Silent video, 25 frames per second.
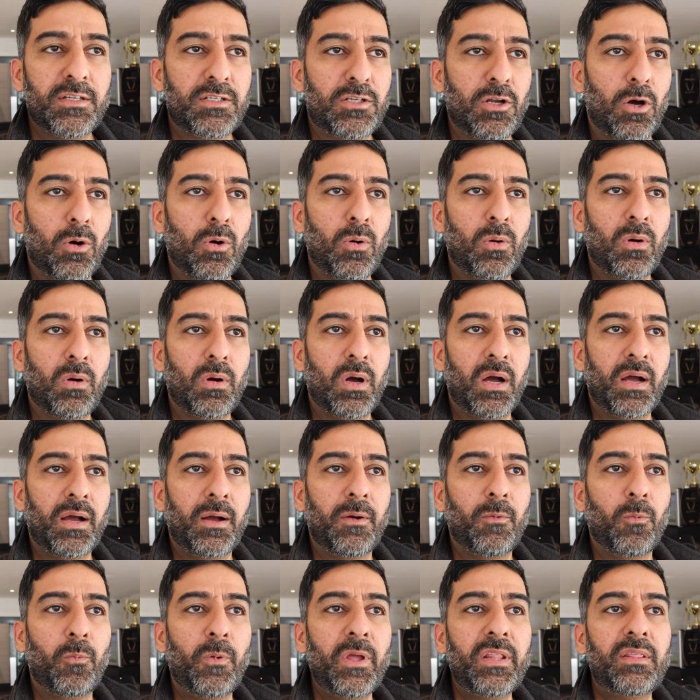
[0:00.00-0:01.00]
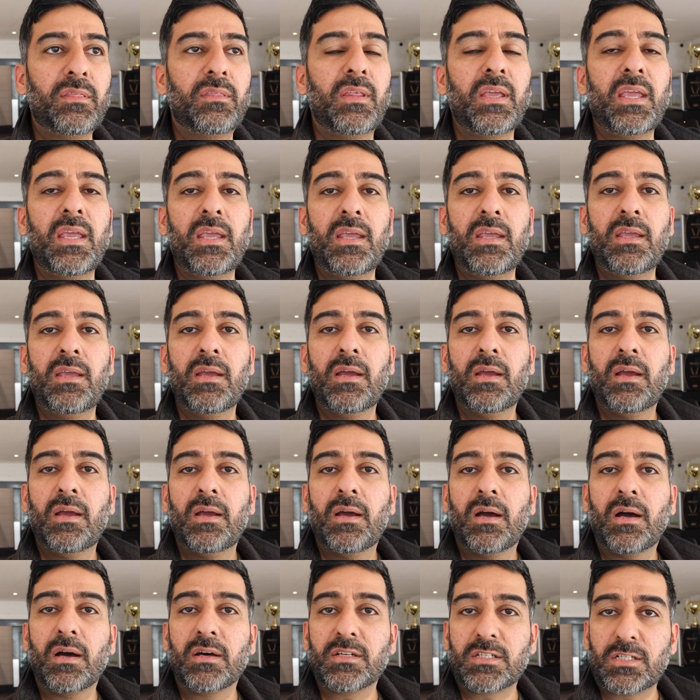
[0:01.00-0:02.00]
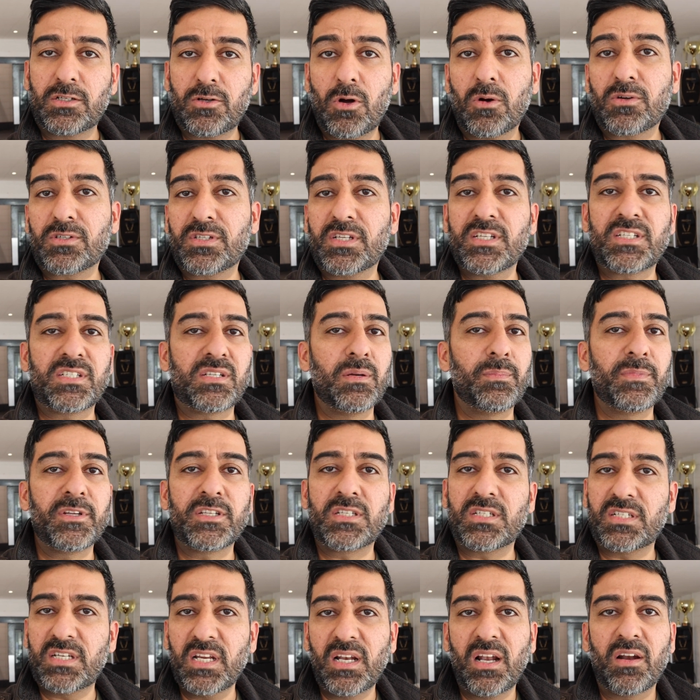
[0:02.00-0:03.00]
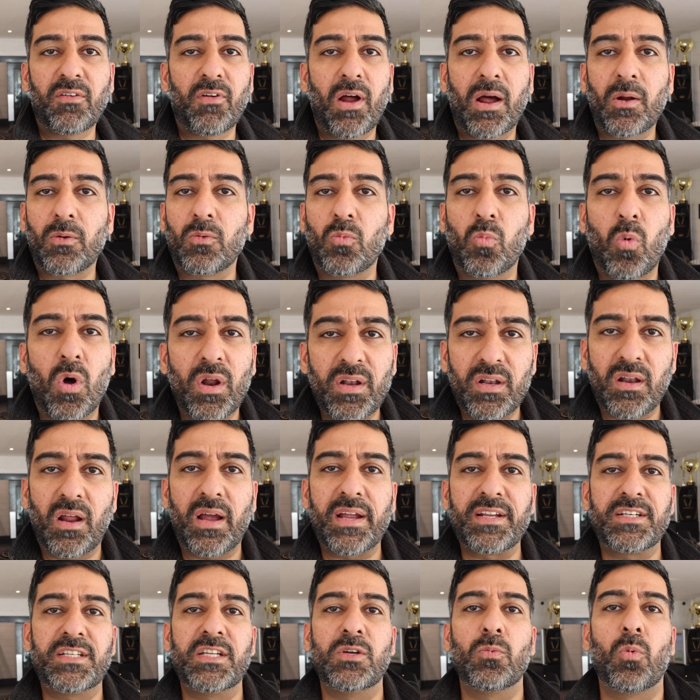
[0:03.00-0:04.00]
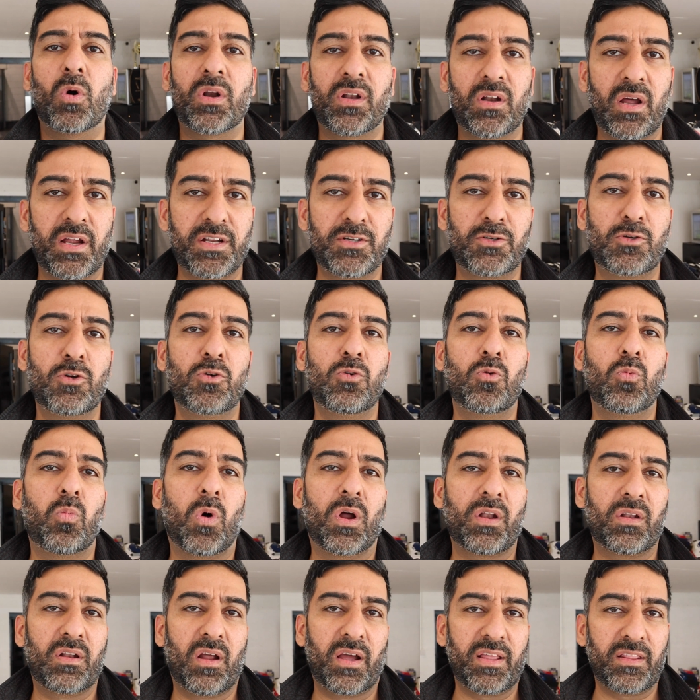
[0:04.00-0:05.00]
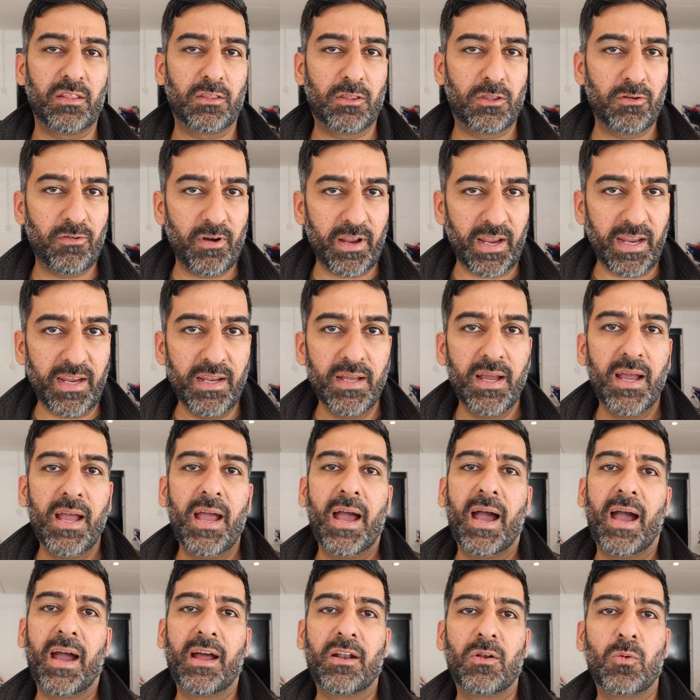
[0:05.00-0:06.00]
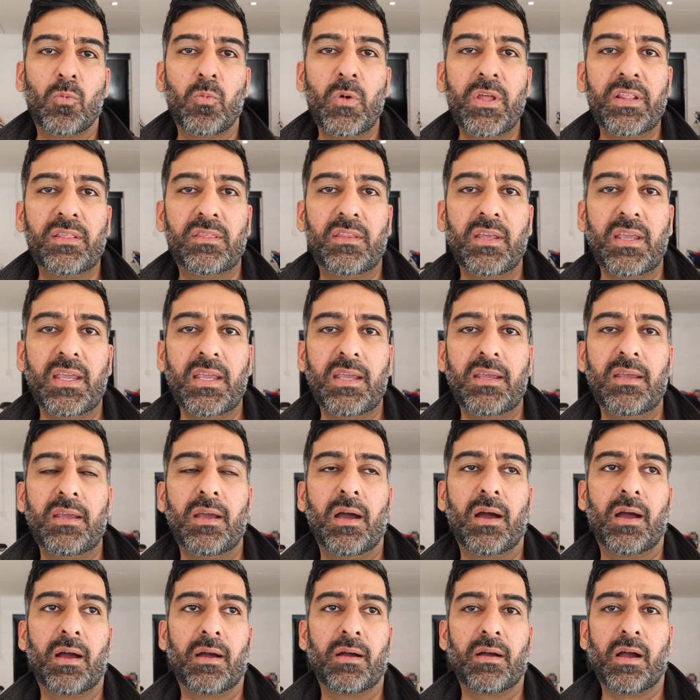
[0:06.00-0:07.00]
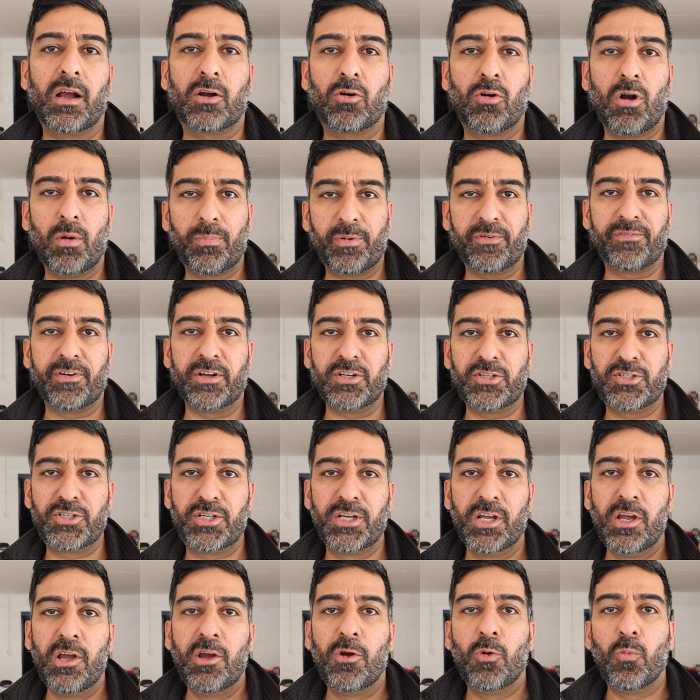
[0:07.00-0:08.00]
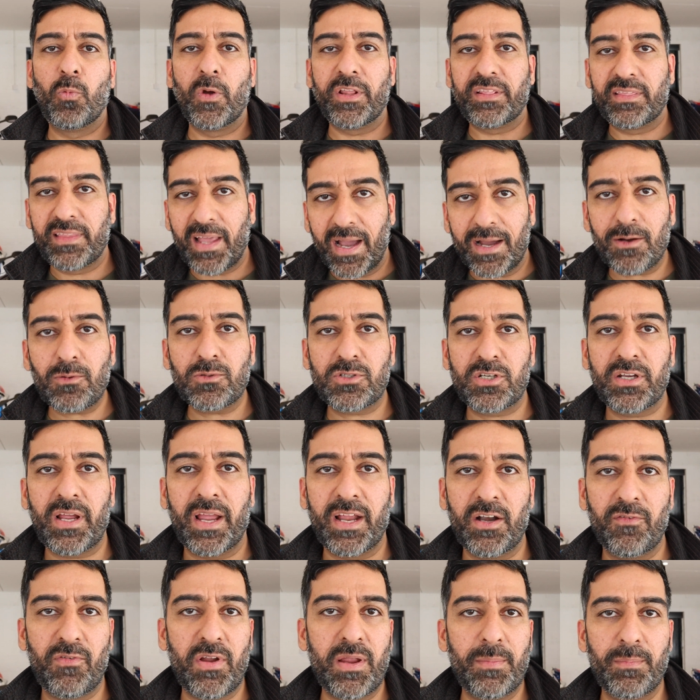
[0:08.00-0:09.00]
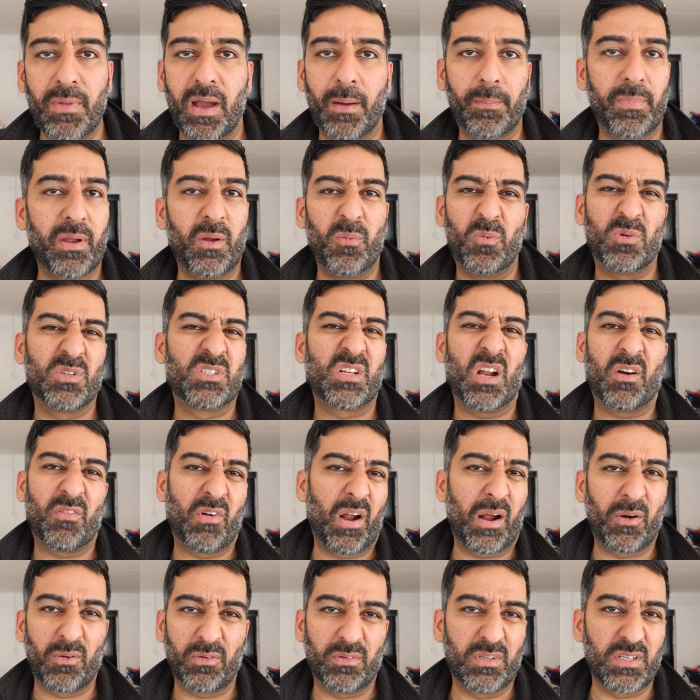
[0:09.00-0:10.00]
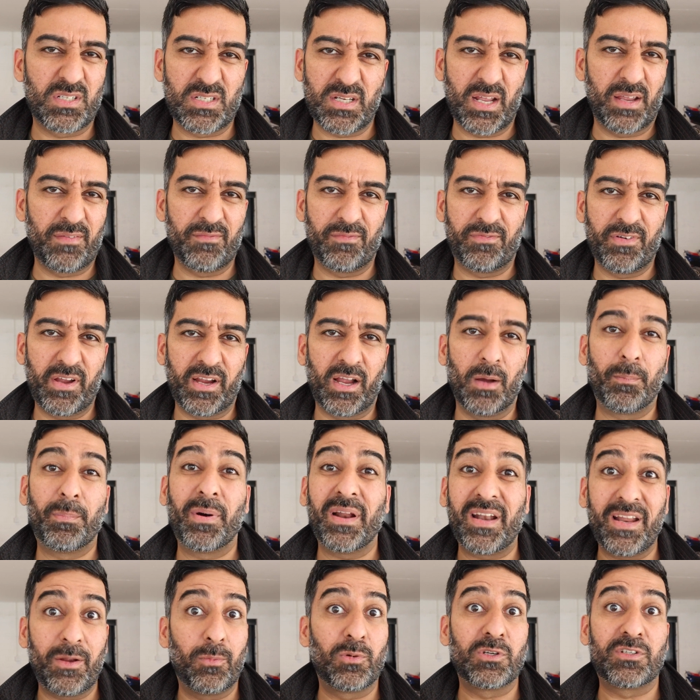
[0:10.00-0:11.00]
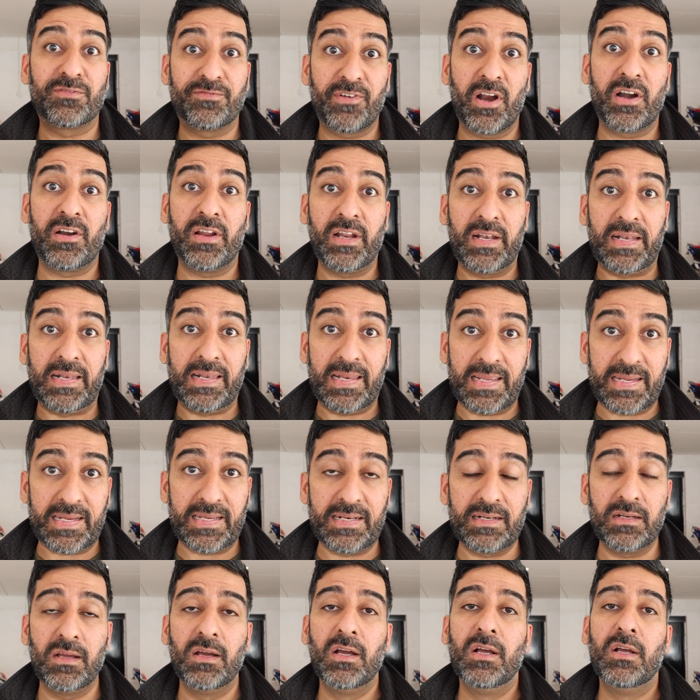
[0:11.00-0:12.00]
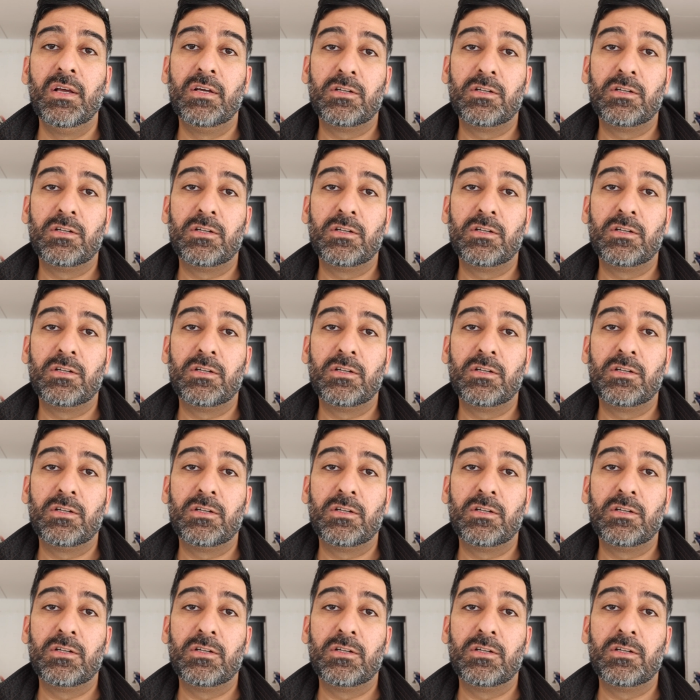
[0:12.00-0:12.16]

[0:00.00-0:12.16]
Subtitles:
So with the stock system is still around 190, 192, 193, and with the Akrapovic, without a remap, it was around the same figure, but it was very lean.